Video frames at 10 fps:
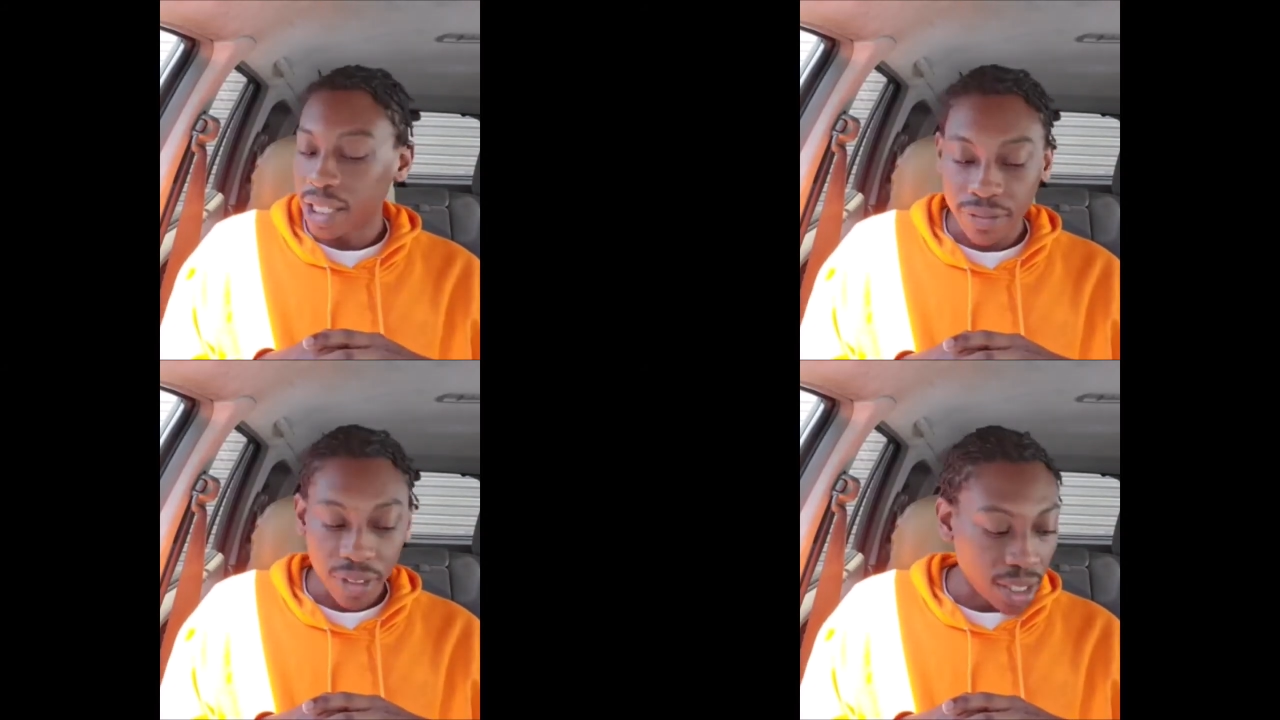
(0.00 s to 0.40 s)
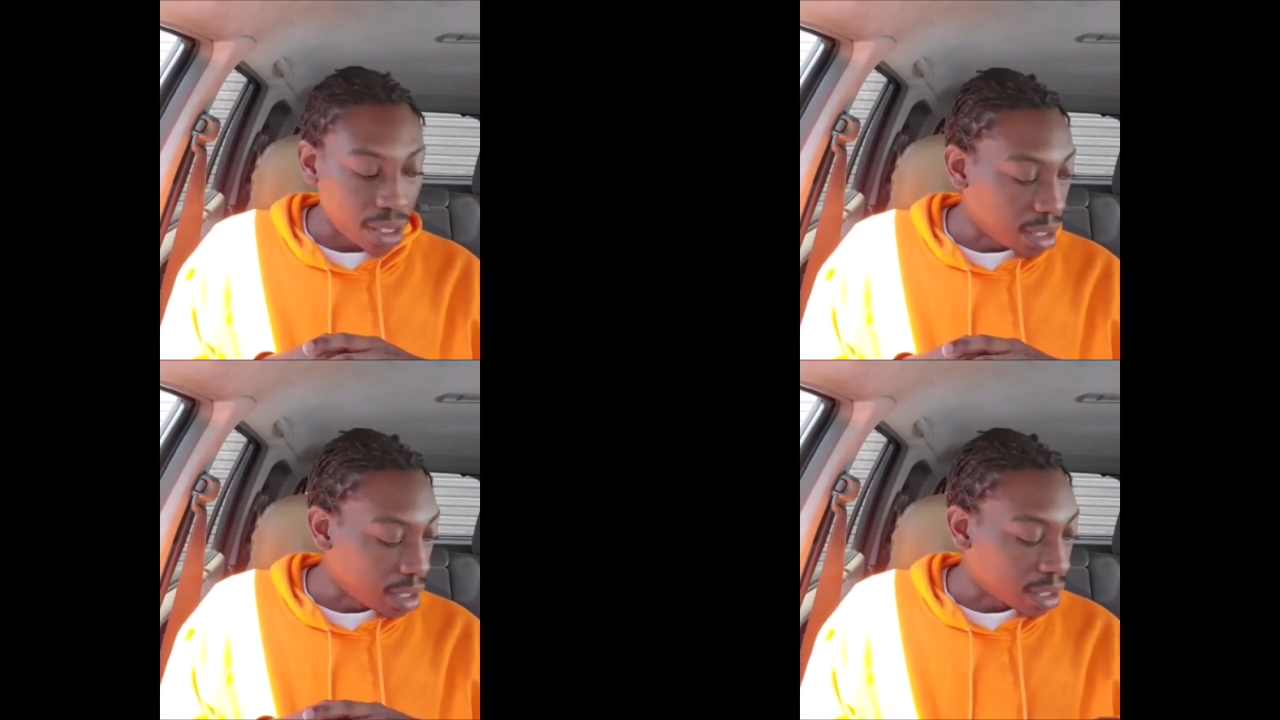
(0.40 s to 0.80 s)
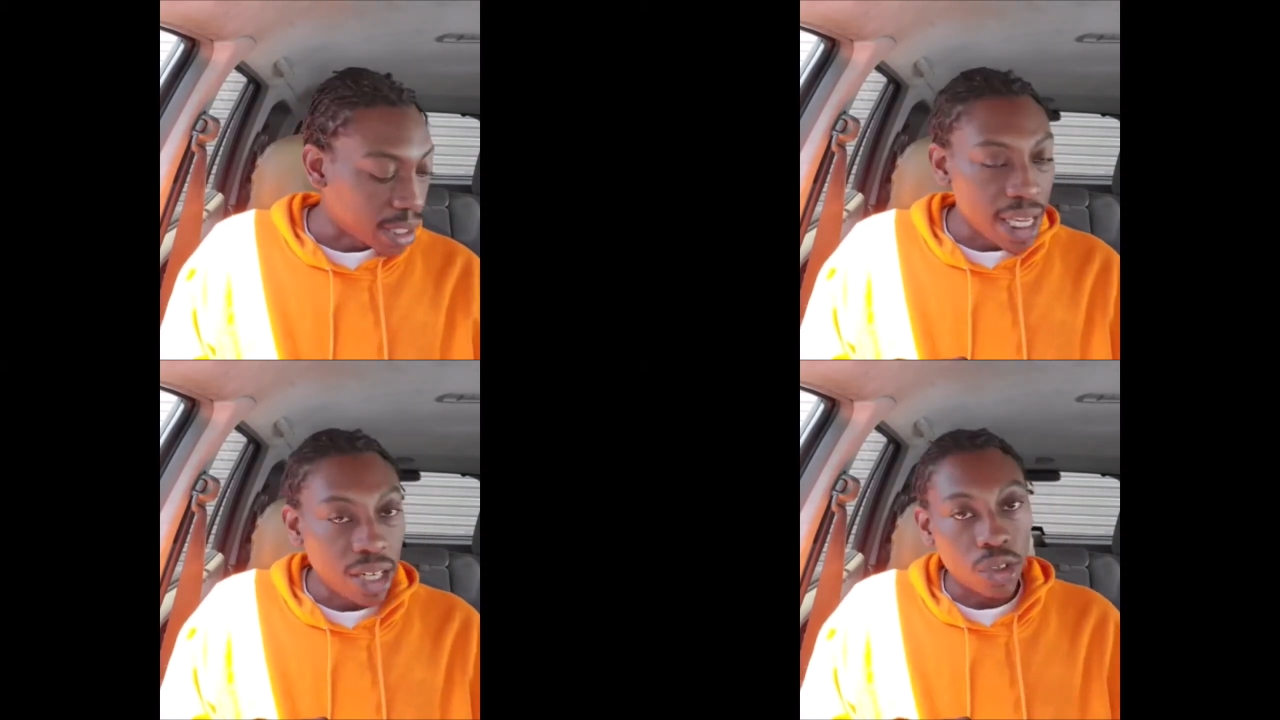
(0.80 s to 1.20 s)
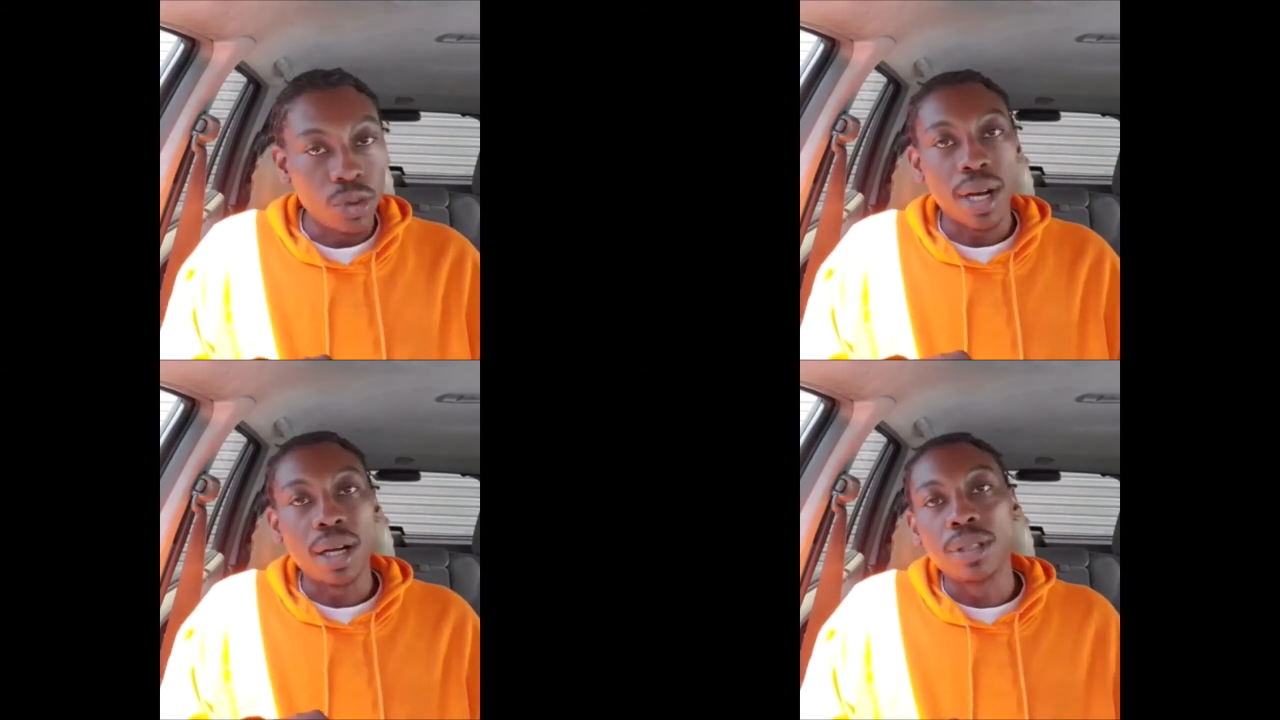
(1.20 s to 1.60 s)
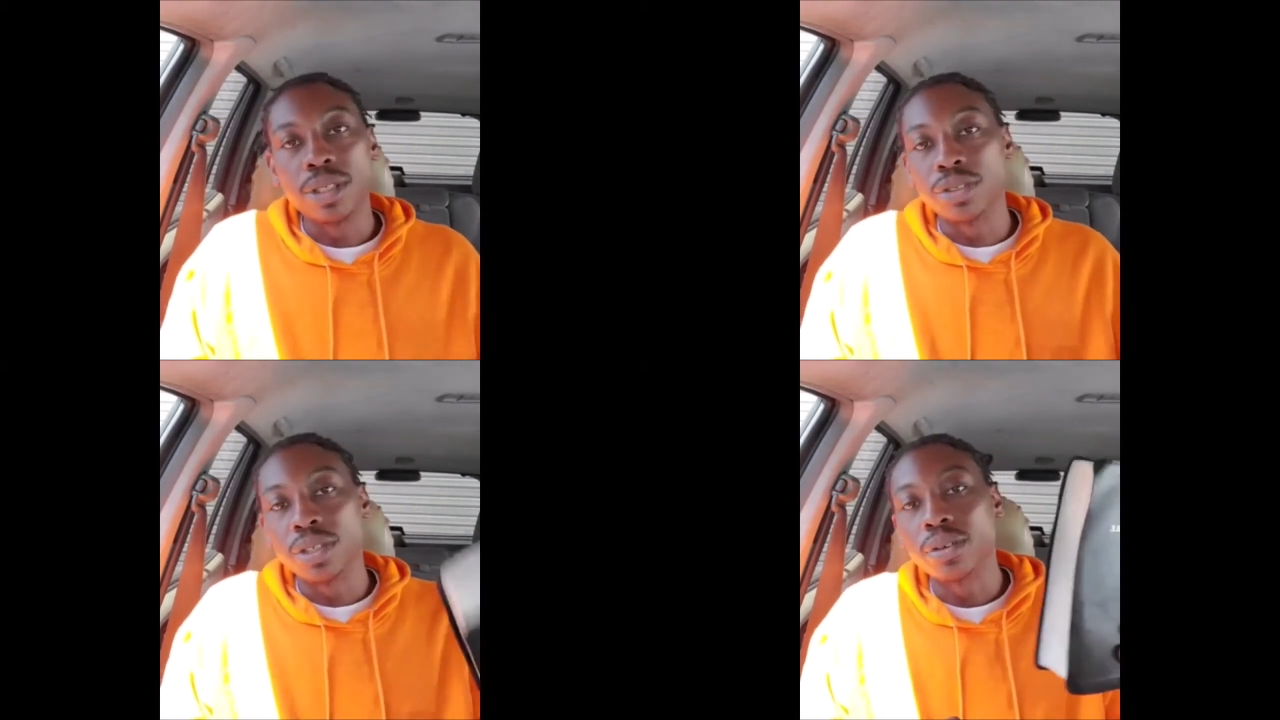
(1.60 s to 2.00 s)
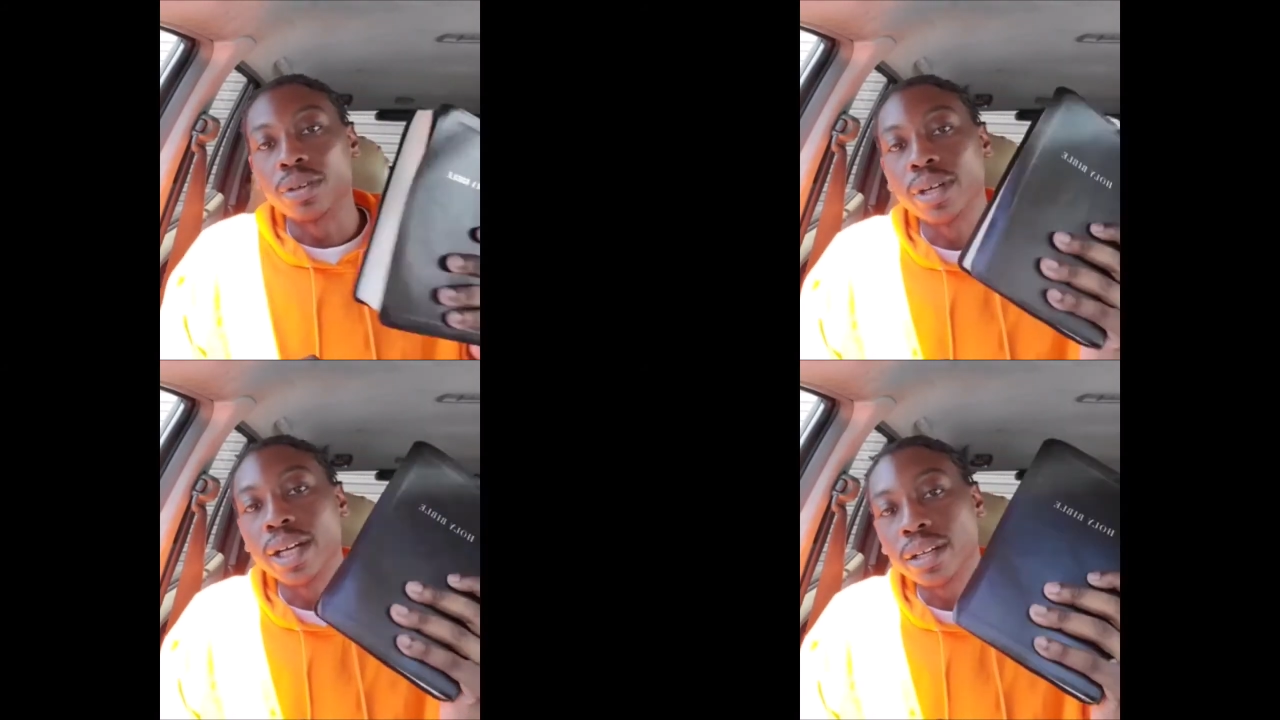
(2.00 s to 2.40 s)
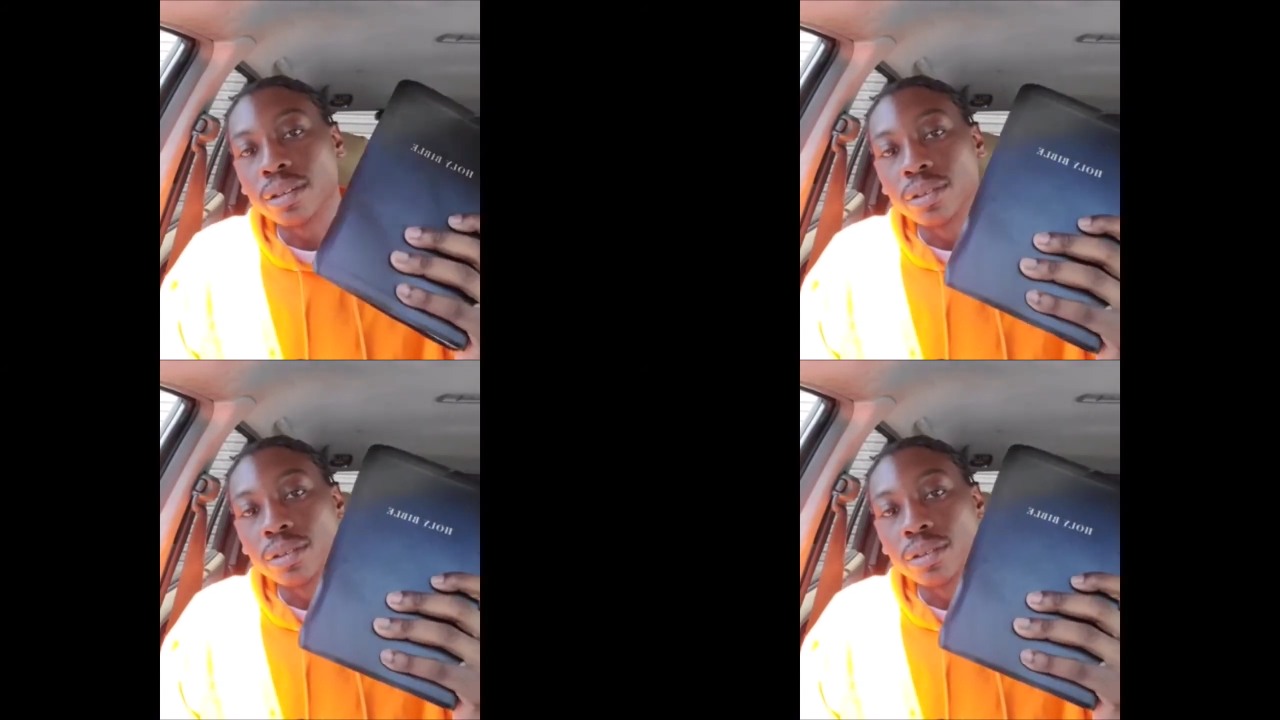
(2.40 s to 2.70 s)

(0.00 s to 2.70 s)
even in the canonical Bible as you know it, right?